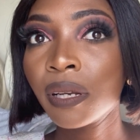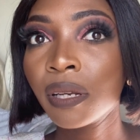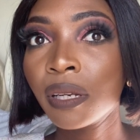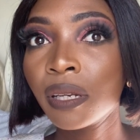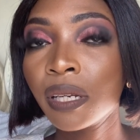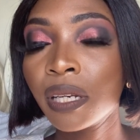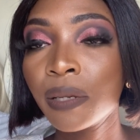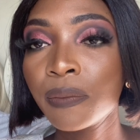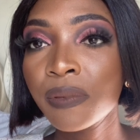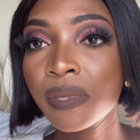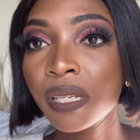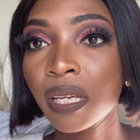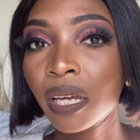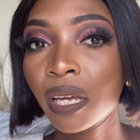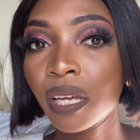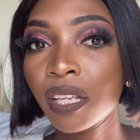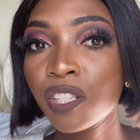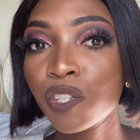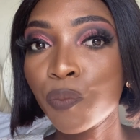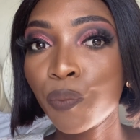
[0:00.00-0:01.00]
lipstick.
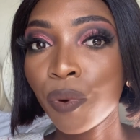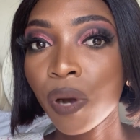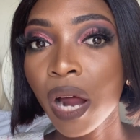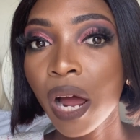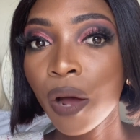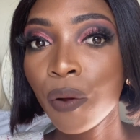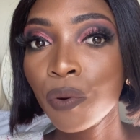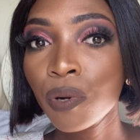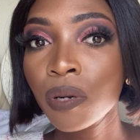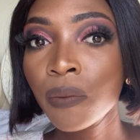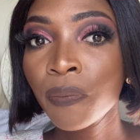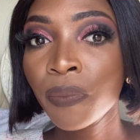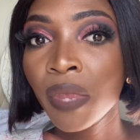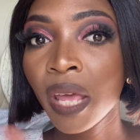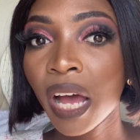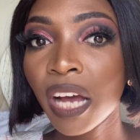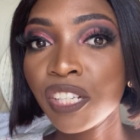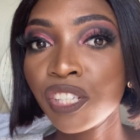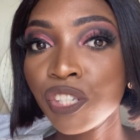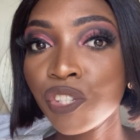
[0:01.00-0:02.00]
It's brown.
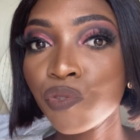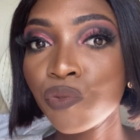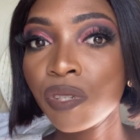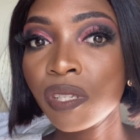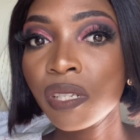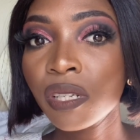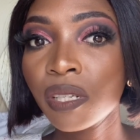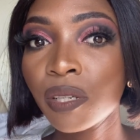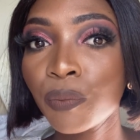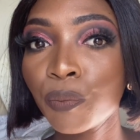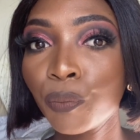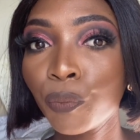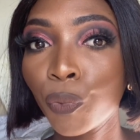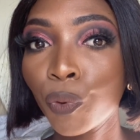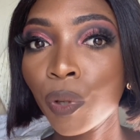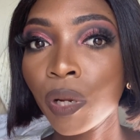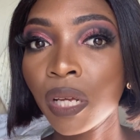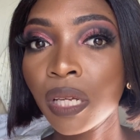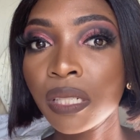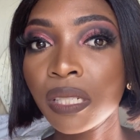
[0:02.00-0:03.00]
I just recently
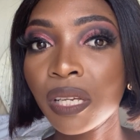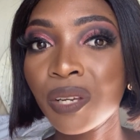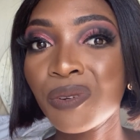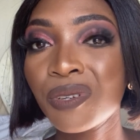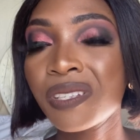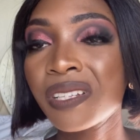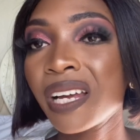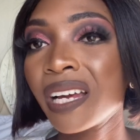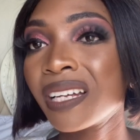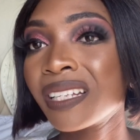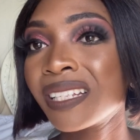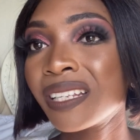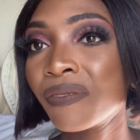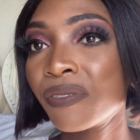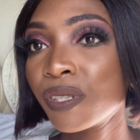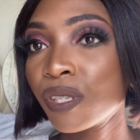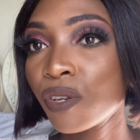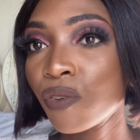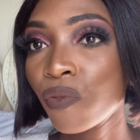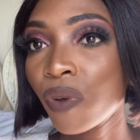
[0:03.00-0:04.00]
bought it. It was like
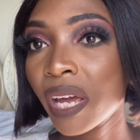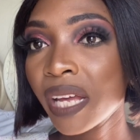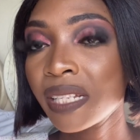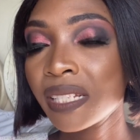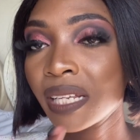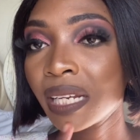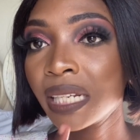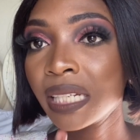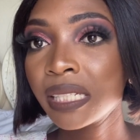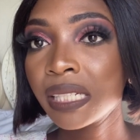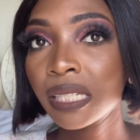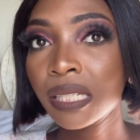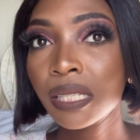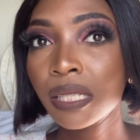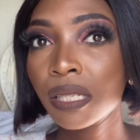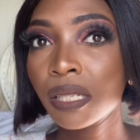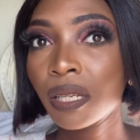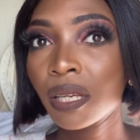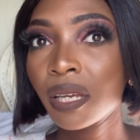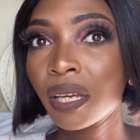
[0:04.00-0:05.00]
17 rands a legit.
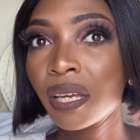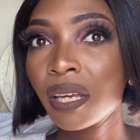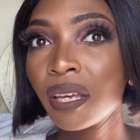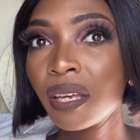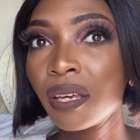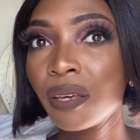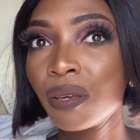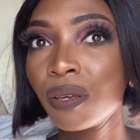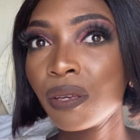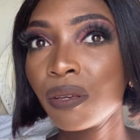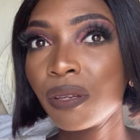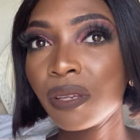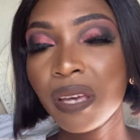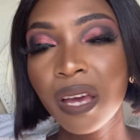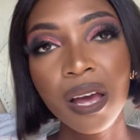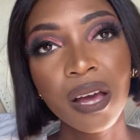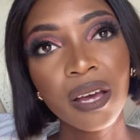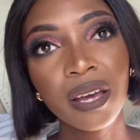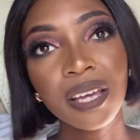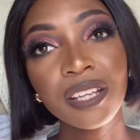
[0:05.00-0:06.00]

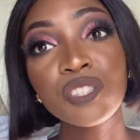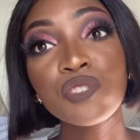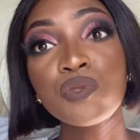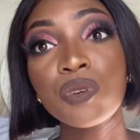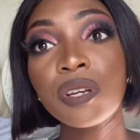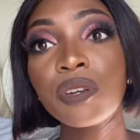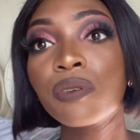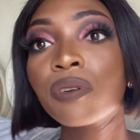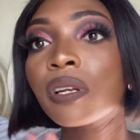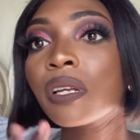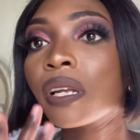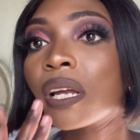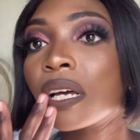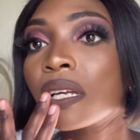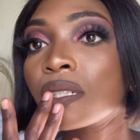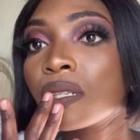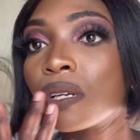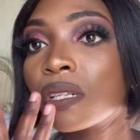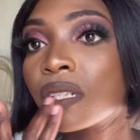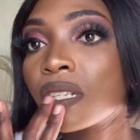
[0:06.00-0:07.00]
Yeah, it's really
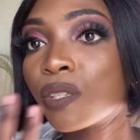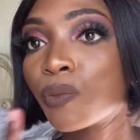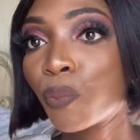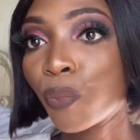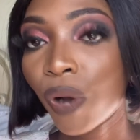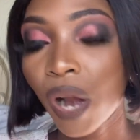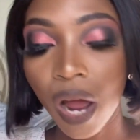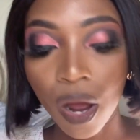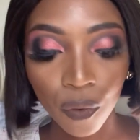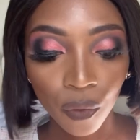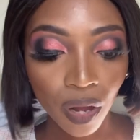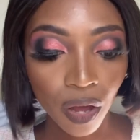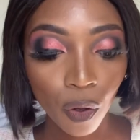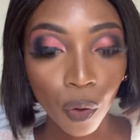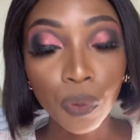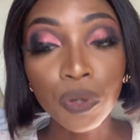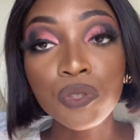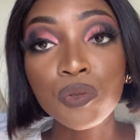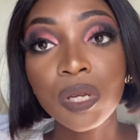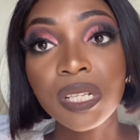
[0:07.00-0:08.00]
nice because it's brown. I
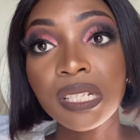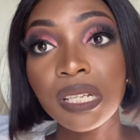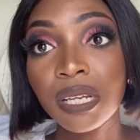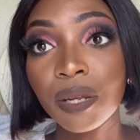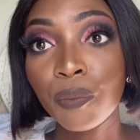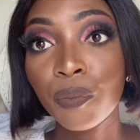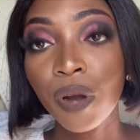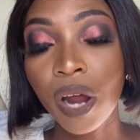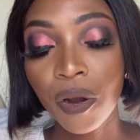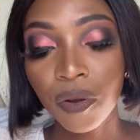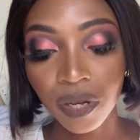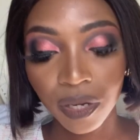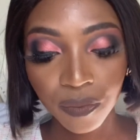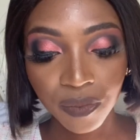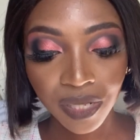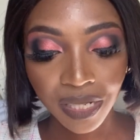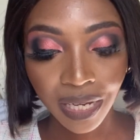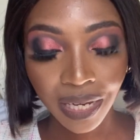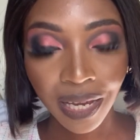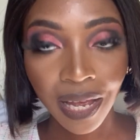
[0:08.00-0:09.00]
always wanted a brown
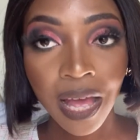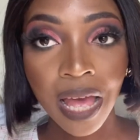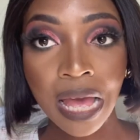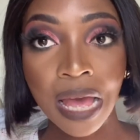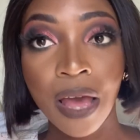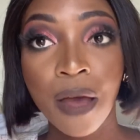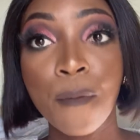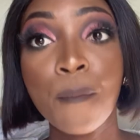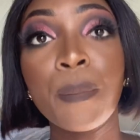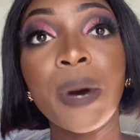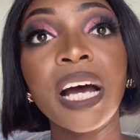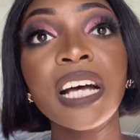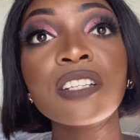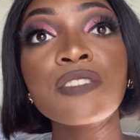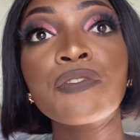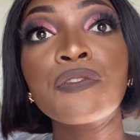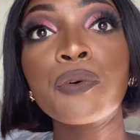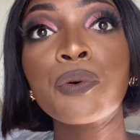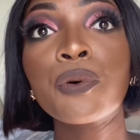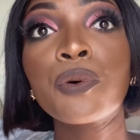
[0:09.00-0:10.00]
lipstick, But
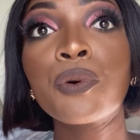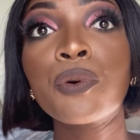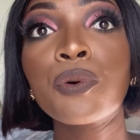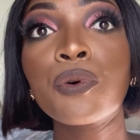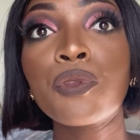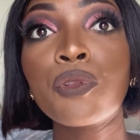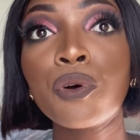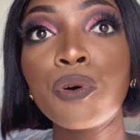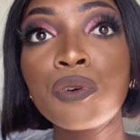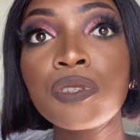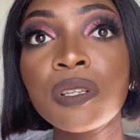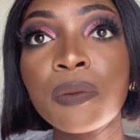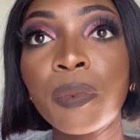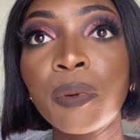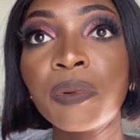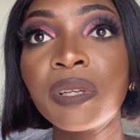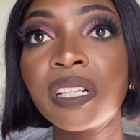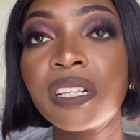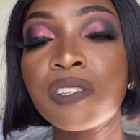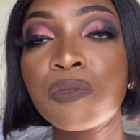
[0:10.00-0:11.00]
for those
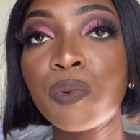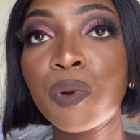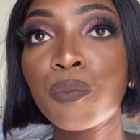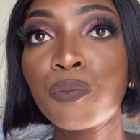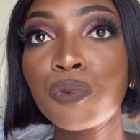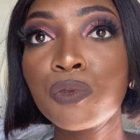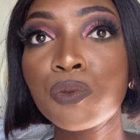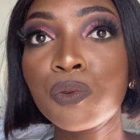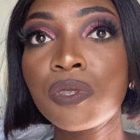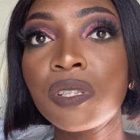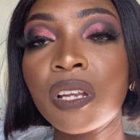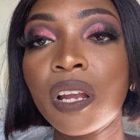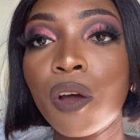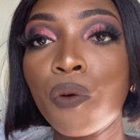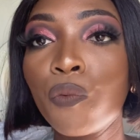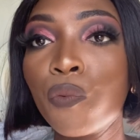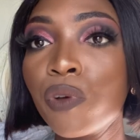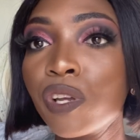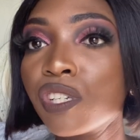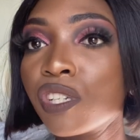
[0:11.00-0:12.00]
ababehlezi bengibuza ukuthi na
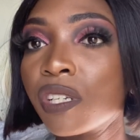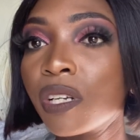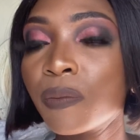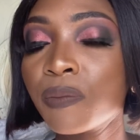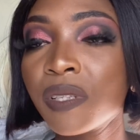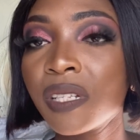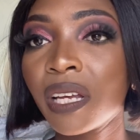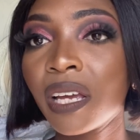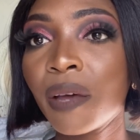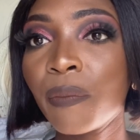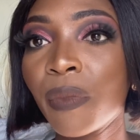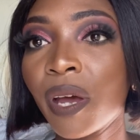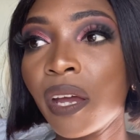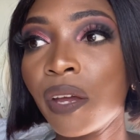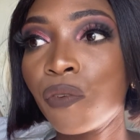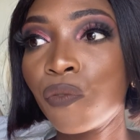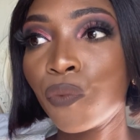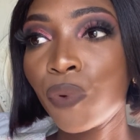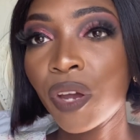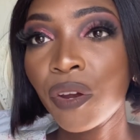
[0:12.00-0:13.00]
which lipstick am
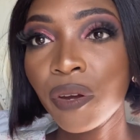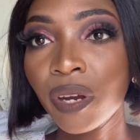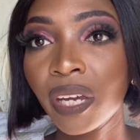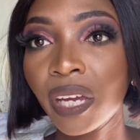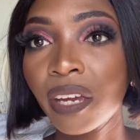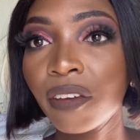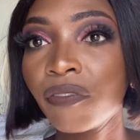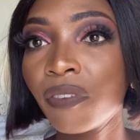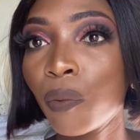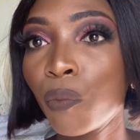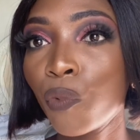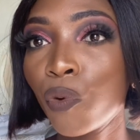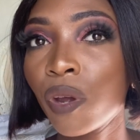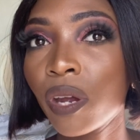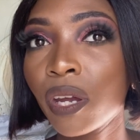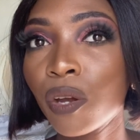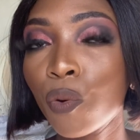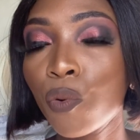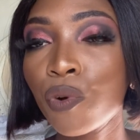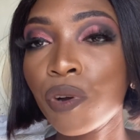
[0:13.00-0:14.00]
I wearing if I'm
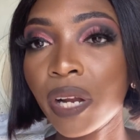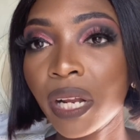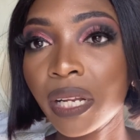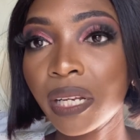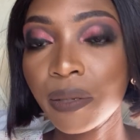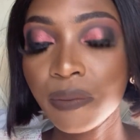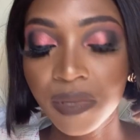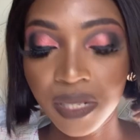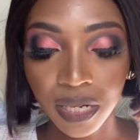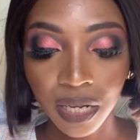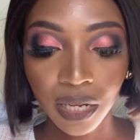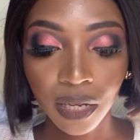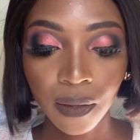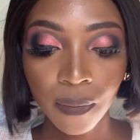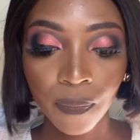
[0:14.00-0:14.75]
wearing red lipstick,